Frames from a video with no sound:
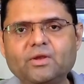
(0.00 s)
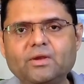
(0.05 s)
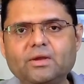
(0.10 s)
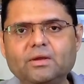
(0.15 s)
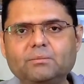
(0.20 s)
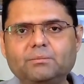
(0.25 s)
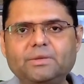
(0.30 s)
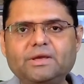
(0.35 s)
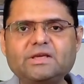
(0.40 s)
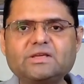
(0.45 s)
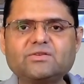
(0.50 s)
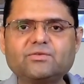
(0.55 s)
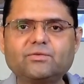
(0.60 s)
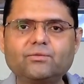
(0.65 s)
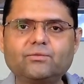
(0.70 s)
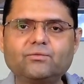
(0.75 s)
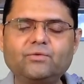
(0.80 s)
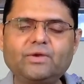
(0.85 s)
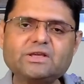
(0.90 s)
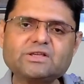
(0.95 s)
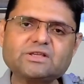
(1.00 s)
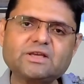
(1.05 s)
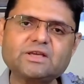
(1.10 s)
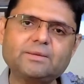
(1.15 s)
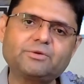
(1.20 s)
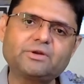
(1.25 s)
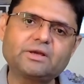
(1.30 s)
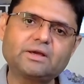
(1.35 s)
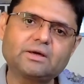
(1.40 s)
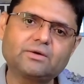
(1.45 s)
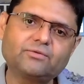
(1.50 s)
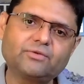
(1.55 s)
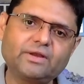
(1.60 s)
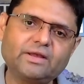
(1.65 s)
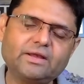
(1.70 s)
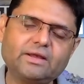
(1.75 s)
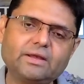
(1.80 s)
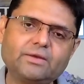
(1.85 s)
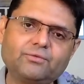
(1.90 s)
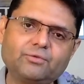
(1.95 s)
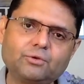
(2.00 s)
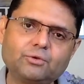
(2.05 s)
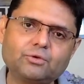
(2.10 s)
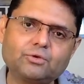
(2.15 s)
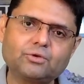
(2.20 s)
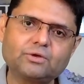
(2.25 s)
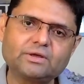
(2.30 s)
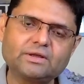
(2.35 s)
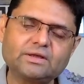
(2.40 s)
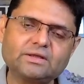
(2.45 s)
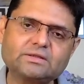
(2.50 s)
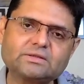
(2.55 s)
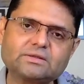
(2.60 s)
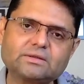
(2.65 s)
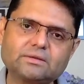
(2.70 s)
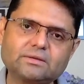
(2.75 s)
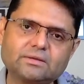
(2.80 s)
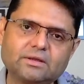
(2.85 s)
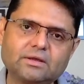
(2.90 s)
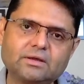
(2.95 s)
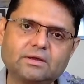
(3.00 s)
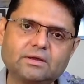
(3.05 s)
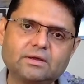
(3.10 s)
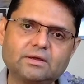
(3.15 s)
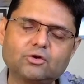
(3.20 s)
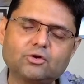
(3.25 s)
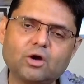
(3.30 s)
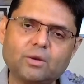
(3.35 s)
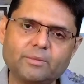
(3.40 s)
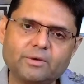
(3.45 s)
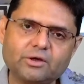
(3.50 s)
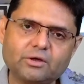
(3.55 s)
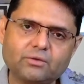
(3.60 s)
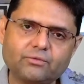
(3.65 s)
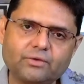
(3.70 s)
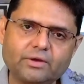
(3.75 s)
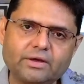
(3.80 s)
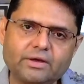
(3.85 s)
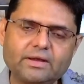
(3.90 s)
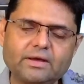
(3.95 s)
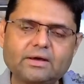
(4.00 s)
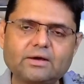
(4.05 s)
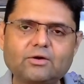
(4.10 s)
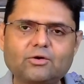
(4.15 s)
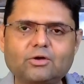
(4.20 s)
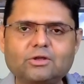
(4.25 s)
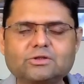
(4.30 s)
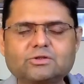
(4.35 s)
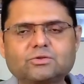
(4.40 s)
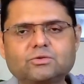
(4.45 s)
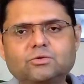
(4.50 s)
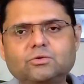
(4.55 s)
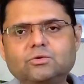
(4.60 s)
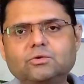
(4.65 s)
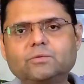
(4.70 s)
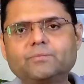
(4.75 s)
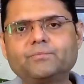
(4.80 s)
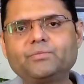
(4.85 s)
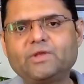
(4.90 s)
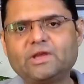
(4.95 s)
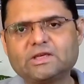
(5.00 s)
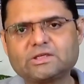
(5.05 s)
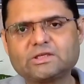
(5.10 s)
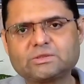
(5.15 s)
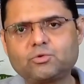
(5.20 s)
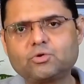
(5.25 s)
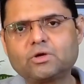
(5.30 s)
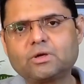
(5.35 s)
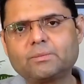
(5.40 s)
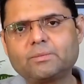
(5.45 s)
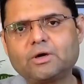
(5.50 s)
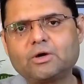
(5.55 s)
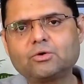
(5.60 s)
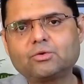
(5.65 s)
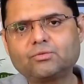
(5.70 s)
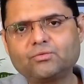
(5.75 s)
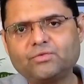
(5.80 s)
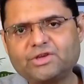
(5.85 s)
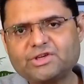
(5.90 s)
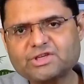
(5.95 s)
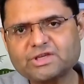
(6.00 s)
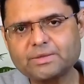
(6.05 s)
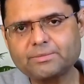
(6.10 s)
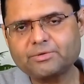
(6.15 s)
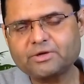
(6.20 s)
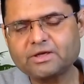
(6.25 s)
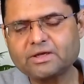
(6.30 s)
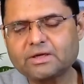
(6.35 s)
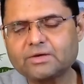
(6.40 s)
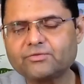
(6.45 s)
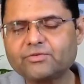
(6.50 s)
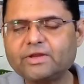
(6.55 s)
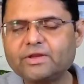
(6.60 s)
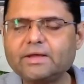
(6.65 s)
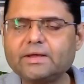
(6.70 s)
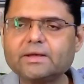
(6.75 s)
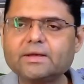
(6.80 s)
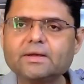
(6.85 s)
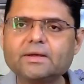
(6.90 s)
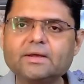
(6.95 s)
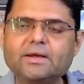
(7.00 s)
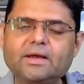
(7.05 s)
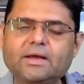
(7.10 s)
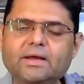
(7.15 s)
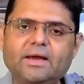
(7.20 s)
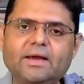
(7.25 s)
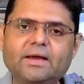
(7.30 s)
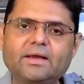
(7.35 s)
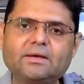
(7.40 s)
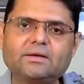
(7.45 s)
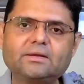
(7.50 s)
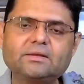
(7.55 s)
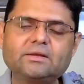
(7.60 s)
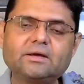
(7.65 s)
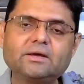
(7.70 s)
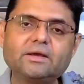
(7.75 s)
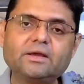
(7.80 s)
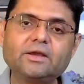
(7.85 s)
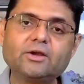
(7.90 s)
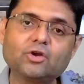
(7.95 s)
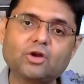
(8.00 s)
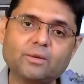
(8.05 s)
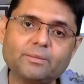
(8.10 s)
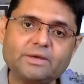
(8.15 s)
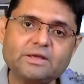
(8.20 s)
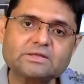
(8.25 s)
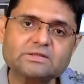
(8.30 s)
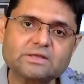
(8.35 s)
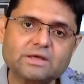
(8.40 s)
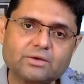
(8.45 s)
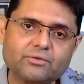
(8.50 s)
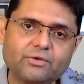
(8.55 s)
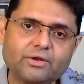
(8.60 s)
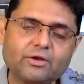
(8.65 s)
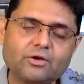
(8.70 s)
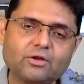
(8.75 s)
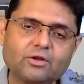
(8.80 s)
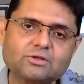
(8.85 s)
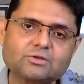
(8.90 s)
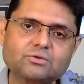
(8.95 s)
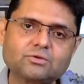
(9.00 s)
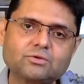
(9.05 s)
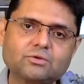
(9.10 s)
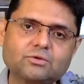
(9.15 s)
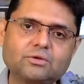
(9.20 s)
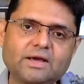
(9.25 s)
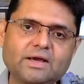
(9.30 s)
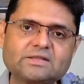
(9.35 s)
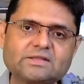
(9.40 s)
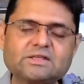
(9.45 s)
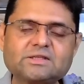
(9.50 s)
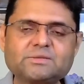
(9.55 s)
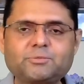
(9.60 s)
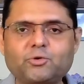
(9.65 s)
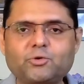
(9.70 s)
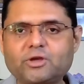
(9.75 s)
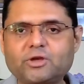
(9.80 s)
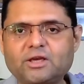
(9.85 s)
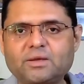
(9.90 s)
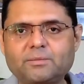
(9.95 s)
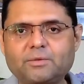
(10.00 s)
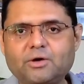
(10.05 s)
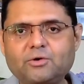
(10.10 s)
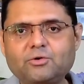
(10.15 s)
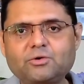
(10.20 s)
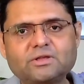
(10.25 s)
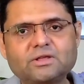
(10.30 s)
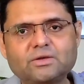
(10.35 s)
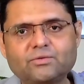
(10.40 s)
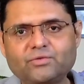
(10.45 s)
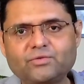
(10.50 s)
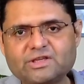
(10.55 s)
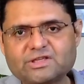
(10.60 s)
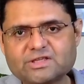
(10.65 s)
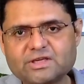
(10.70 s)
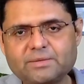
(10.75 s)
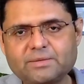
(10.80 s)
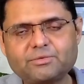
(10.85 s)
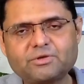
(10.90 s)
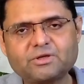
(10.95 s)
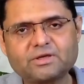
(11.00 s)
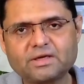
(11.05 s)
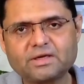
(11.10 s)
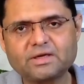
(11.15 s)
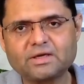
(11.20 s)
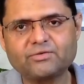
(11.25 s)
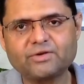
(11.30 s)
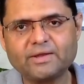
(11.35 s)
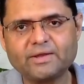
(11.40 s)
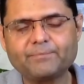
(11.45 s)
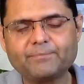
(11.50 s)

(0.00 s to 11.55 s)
V-shaped recovery, if you notice, the government of India also spoke about V-shaped recovery, and the economic survey also has spoken about the V-shaped recovery.